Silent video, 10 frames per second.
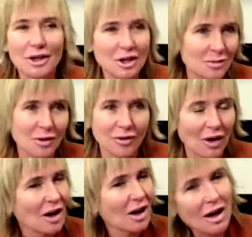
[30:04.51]
just prefer.
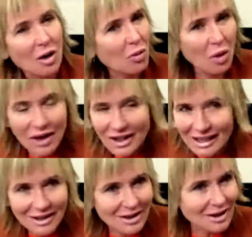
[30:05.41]
What
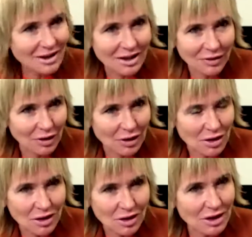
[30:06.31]
is the difference?
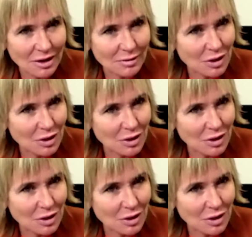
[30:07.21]
What's the difference